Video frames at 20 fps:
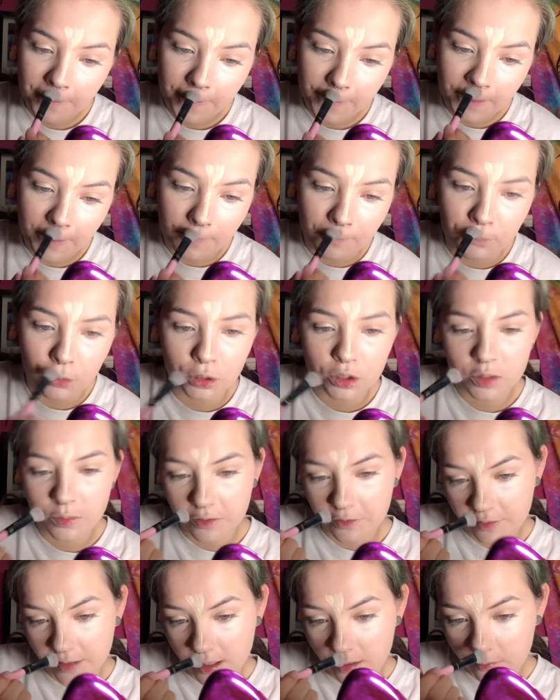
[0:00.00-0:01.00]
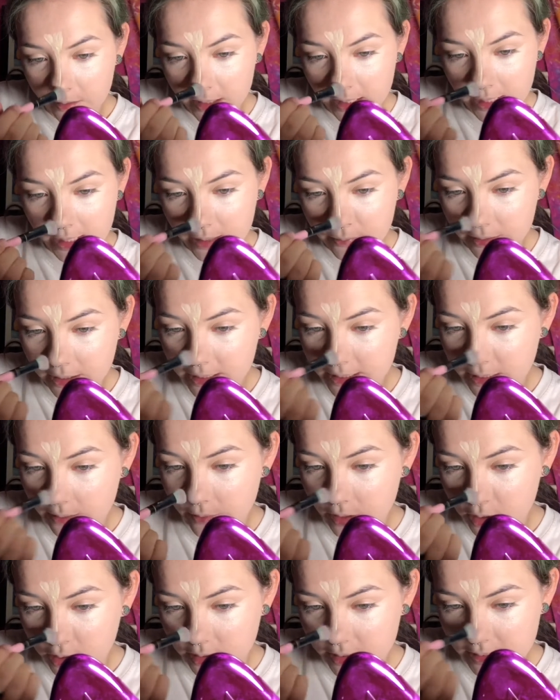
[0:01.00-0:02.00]
But to be fair, when I blend out my
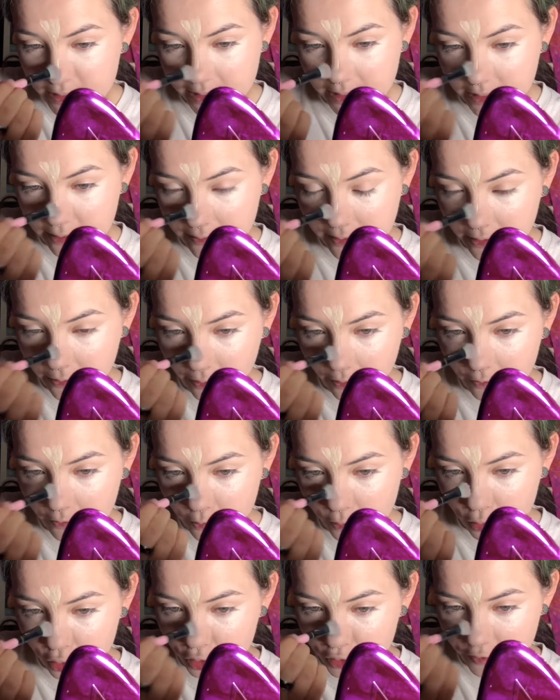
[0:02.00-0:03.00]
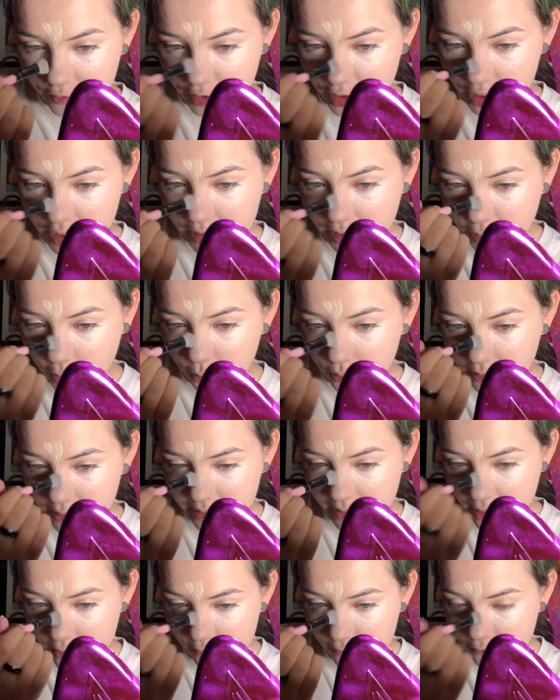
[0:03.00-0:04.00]
concealer anyway with a brush first, I don't blend it
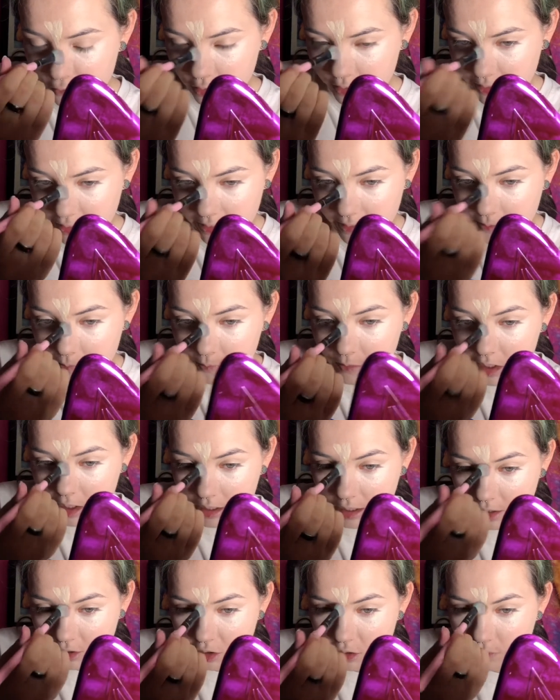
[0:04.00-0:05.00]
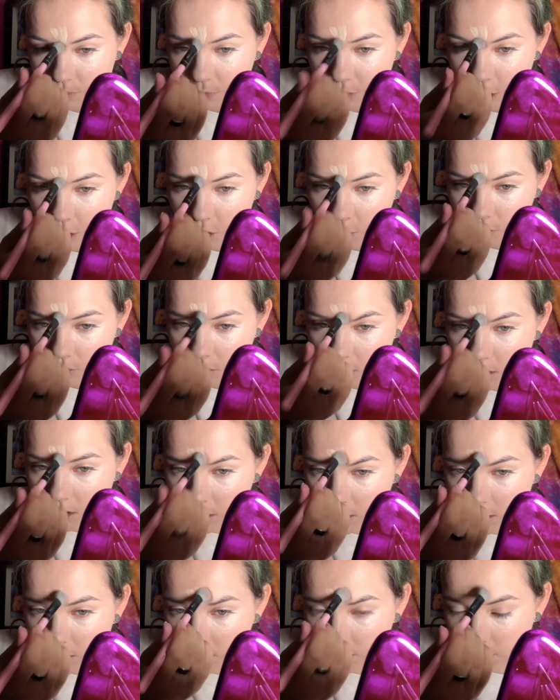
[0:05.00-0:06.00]
out fully. I just, you know,
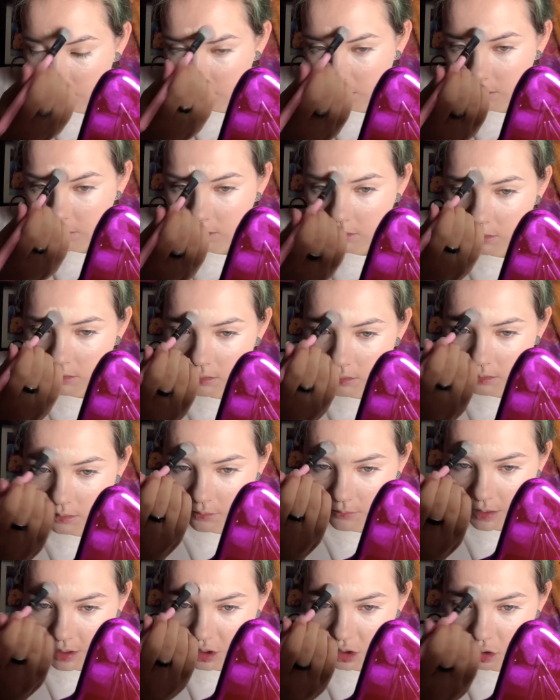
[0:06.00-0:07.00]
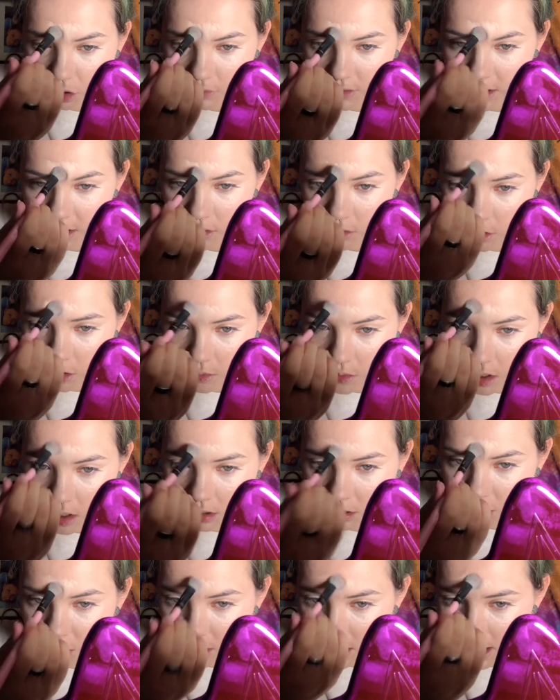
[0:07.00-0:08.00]
make sure it's no
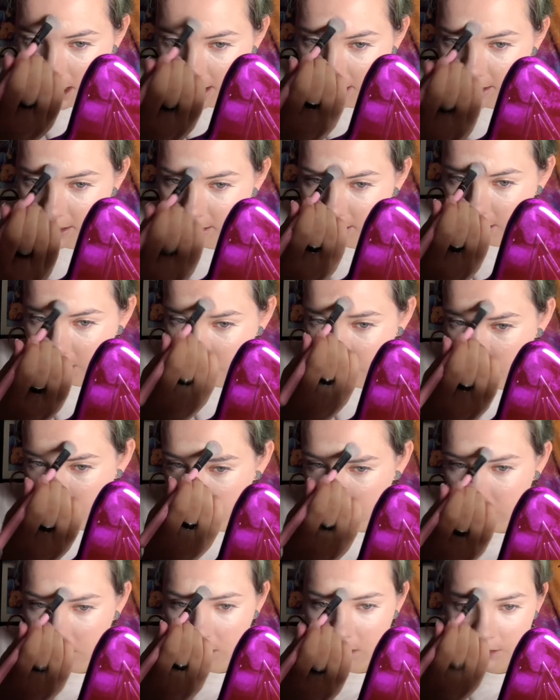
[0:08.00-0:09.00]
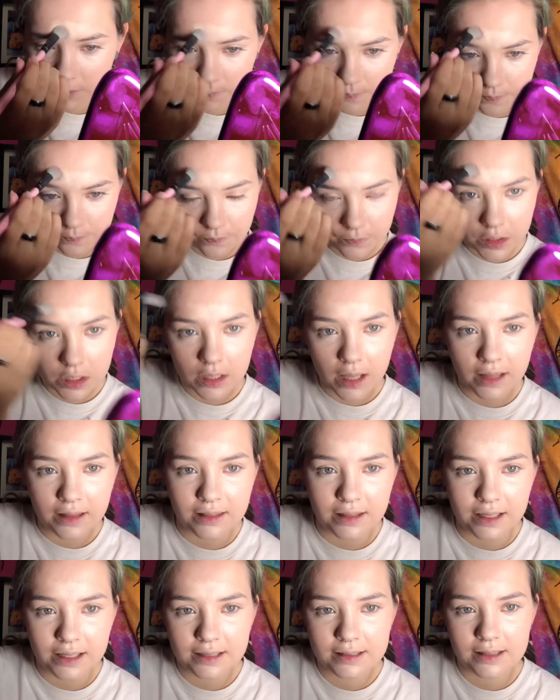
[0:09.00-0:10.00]
harsh lines and it's just like
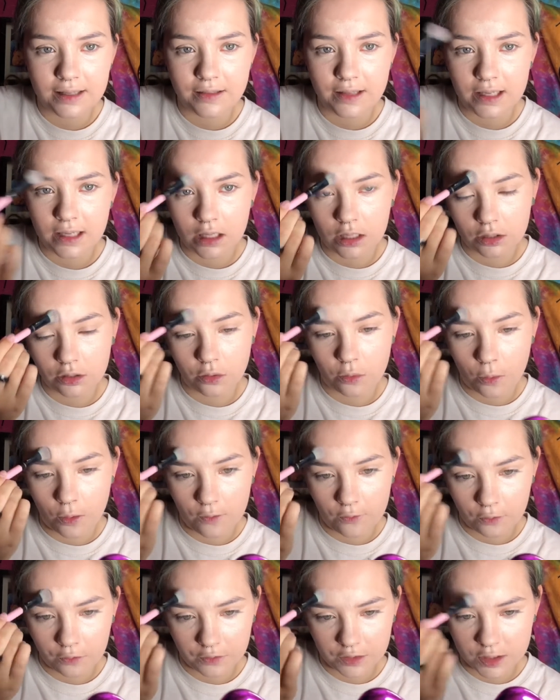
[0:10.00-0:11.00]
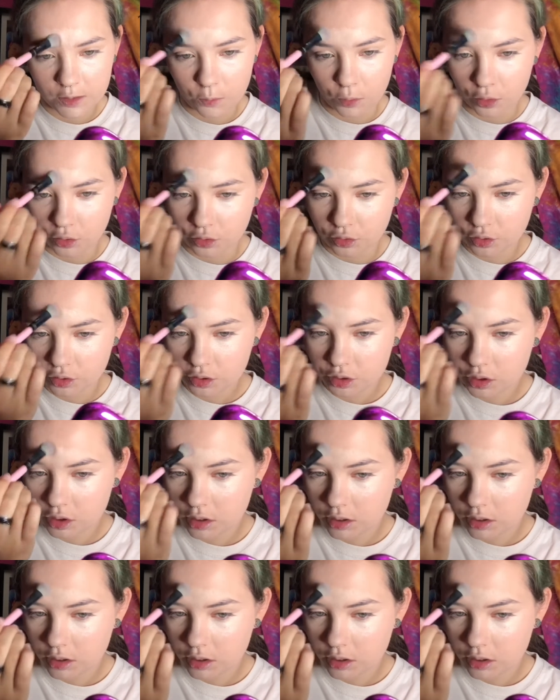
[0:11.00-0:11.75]
this, and then I'll go over with a sponge.